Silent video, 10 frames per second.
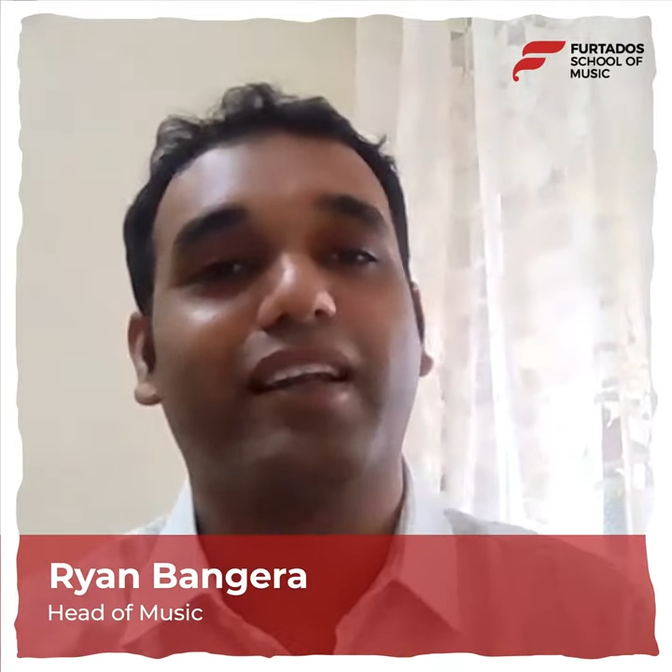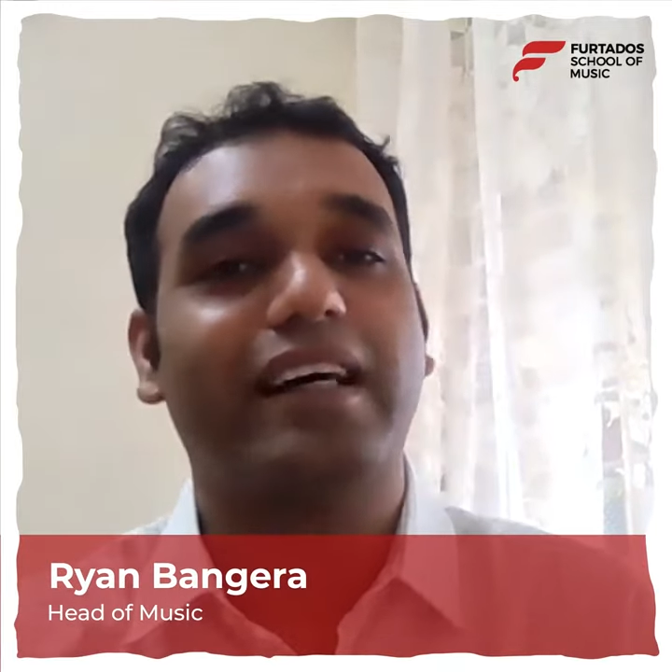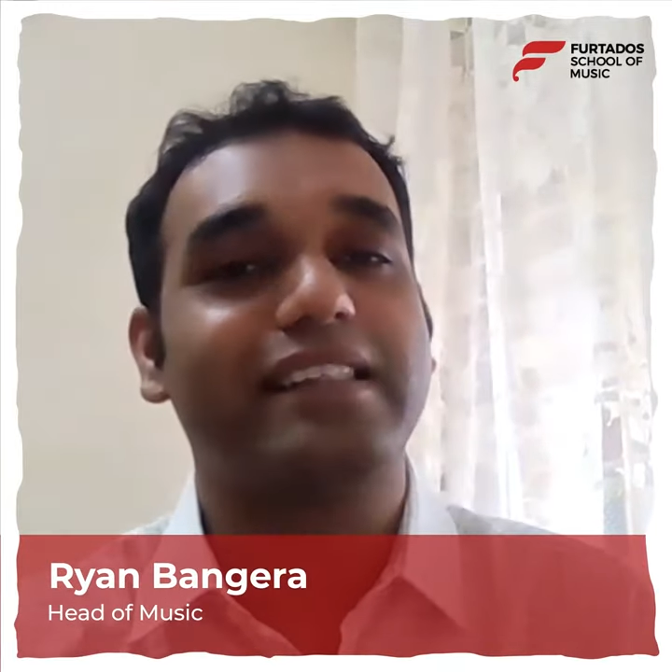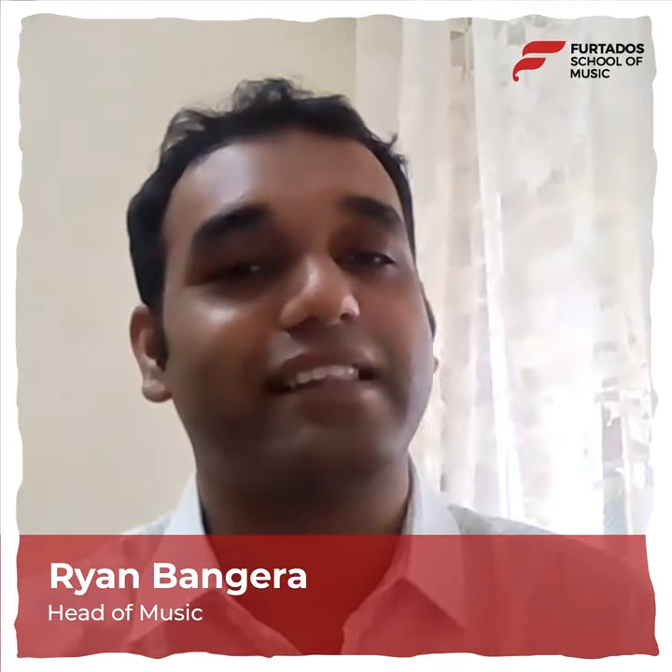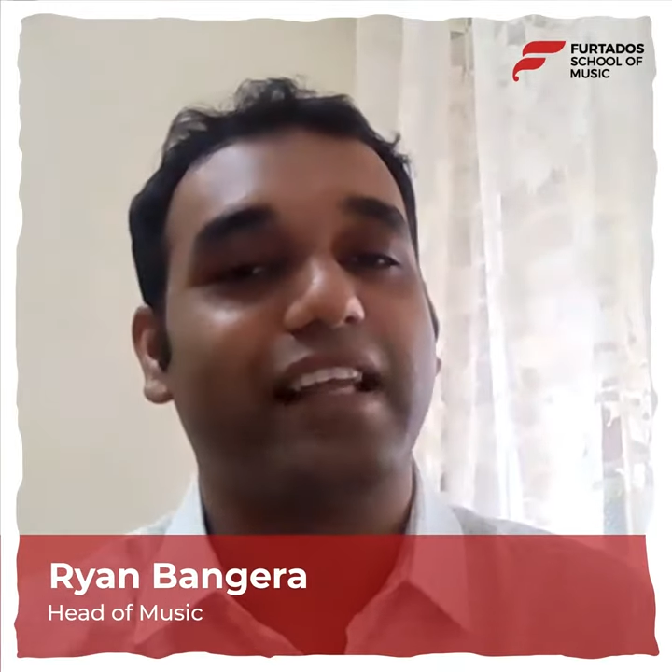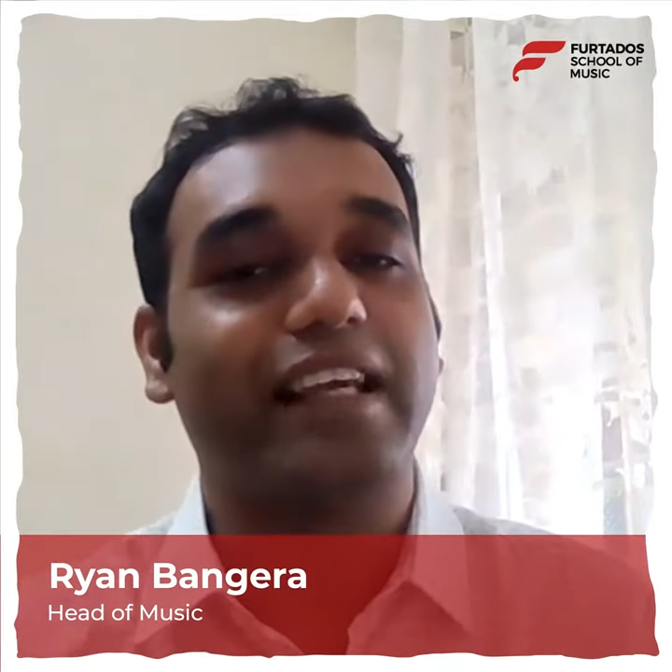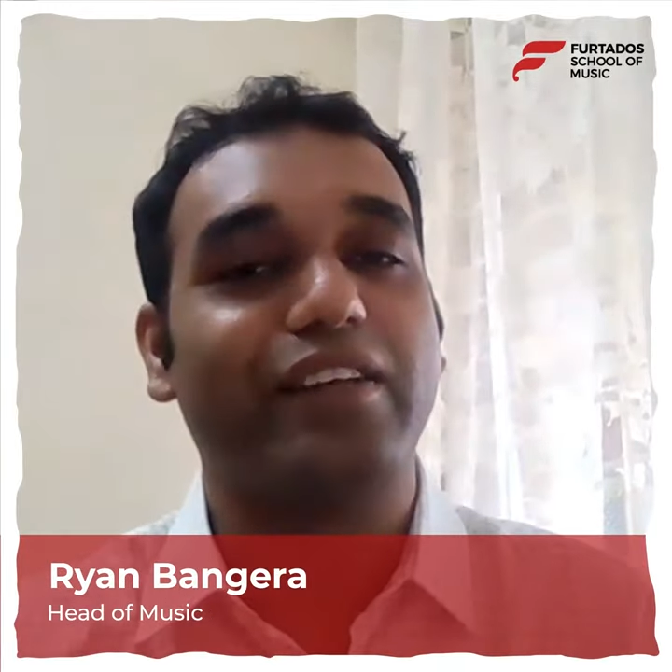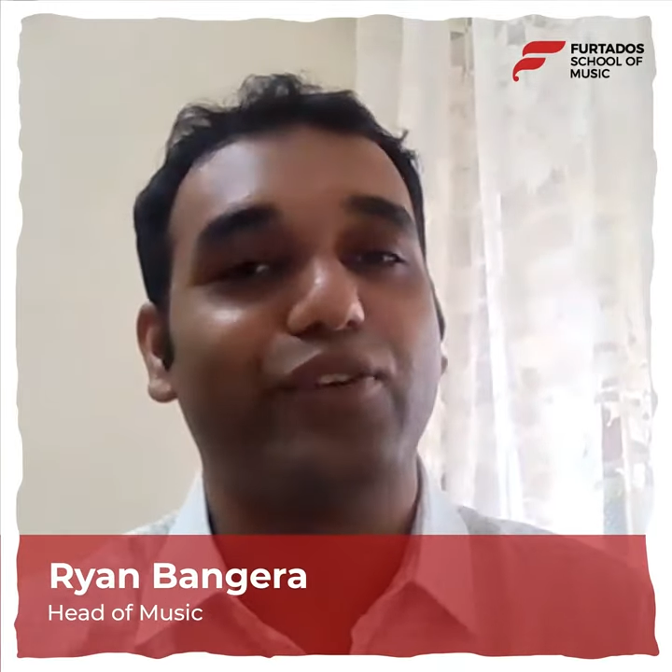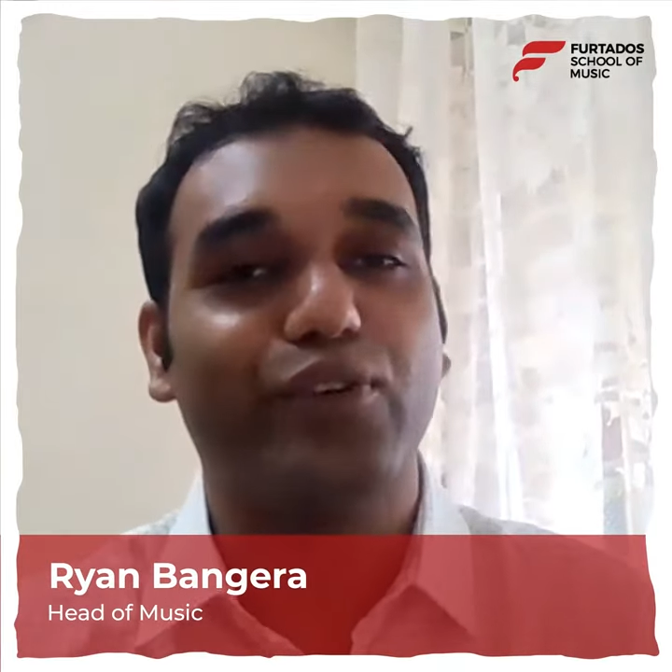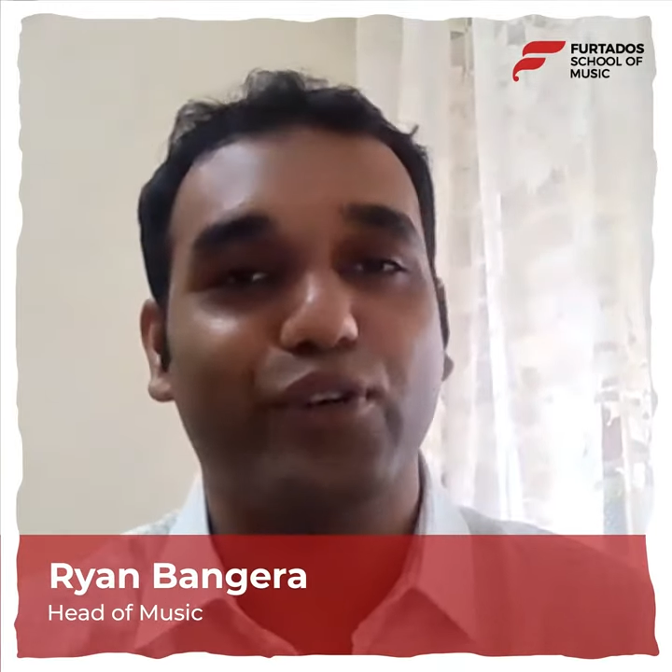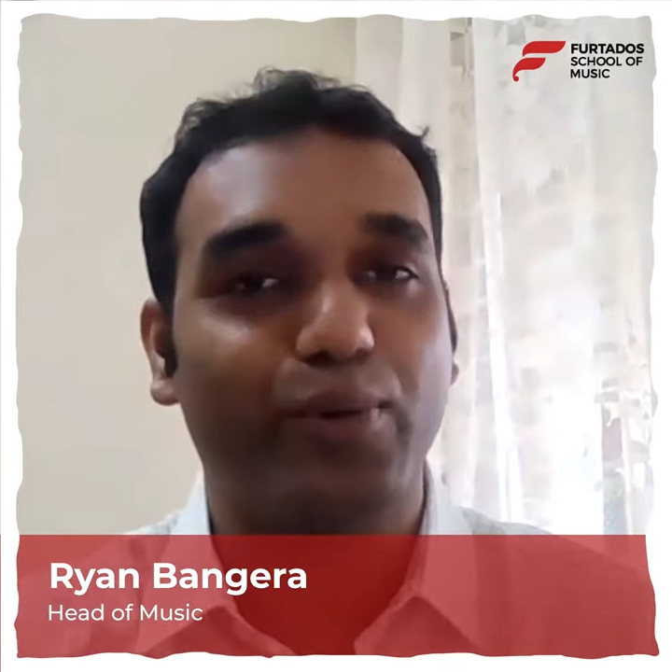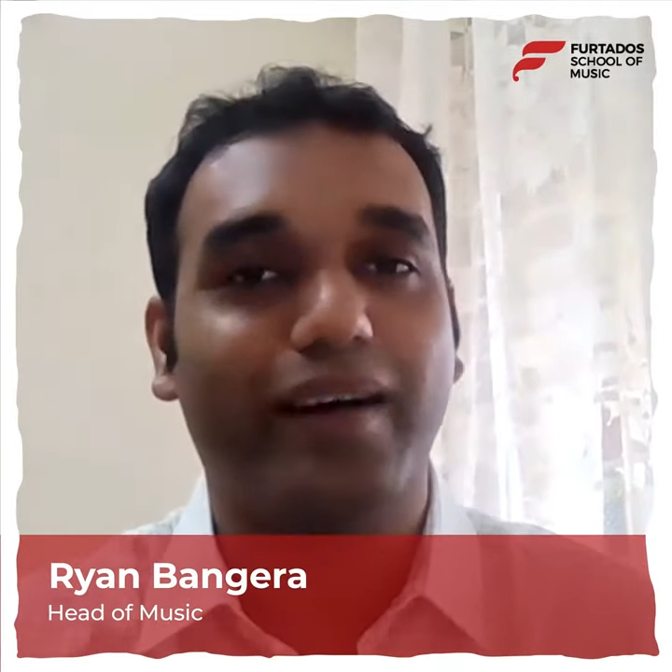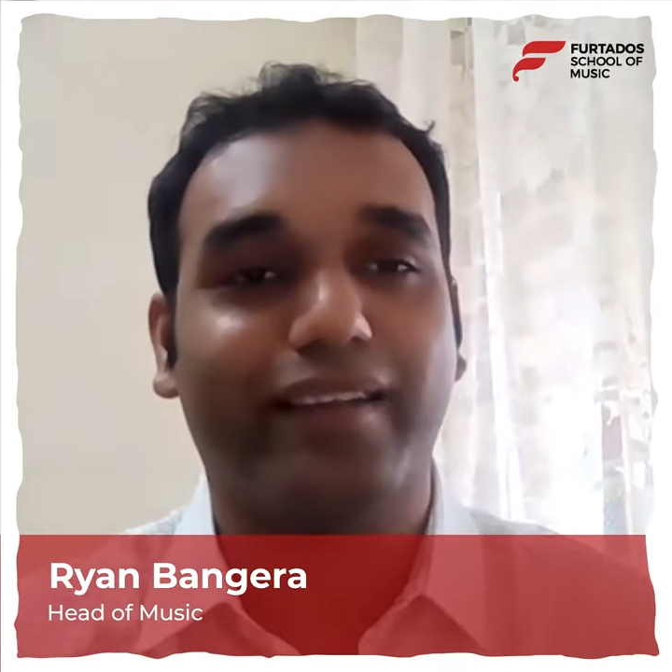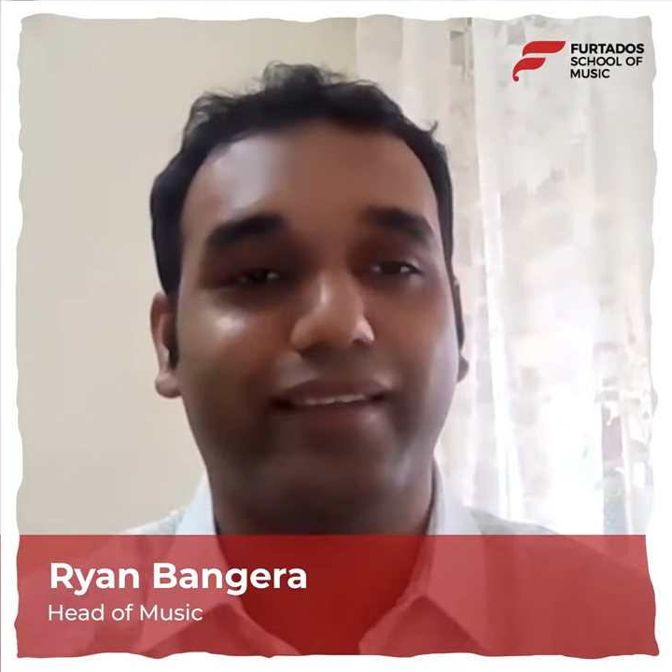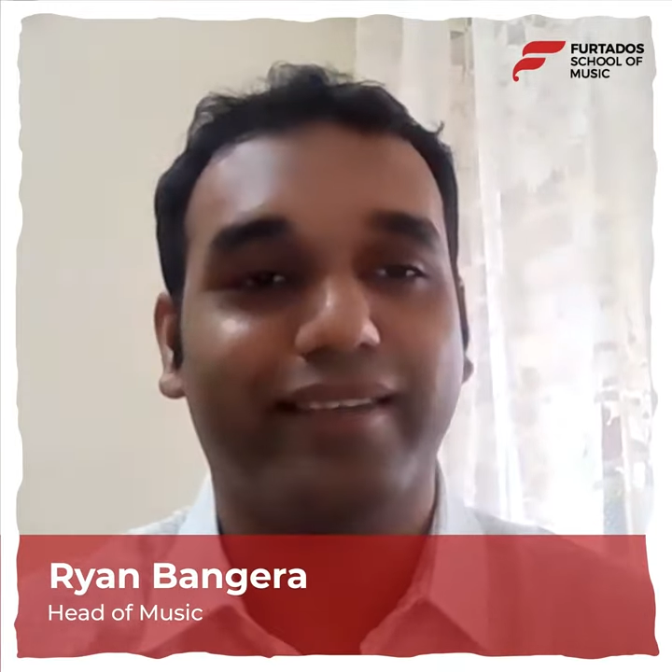class like no
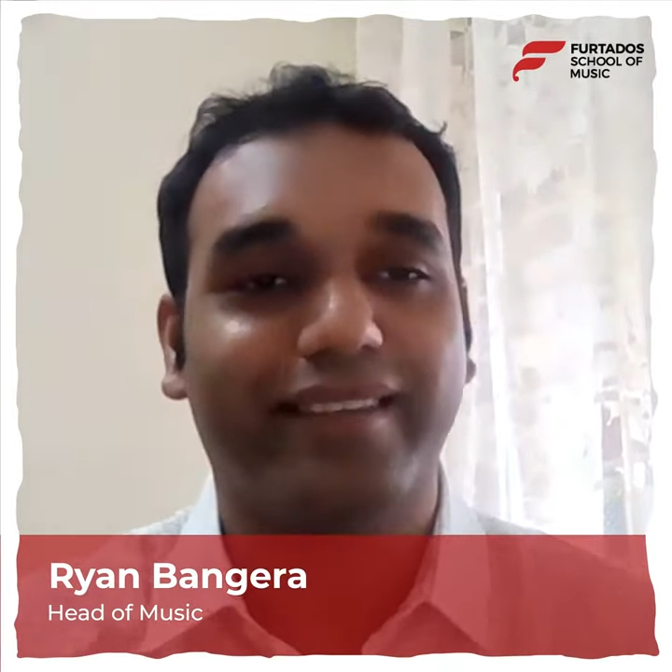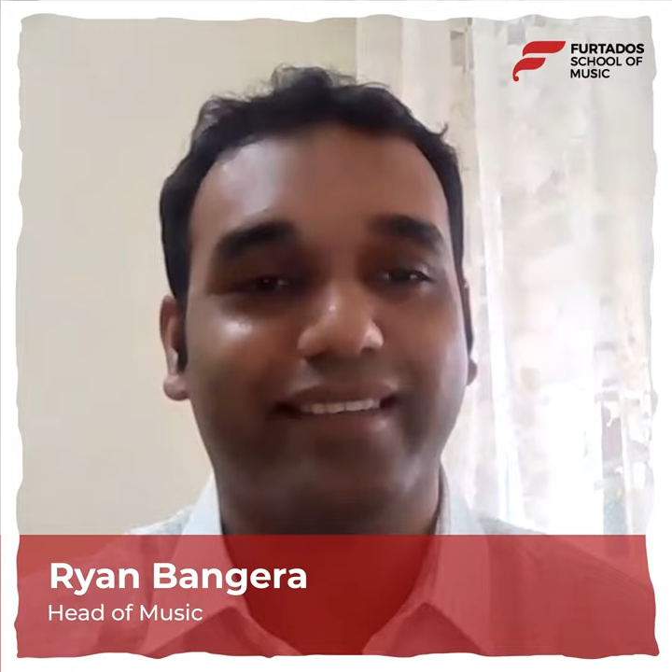other.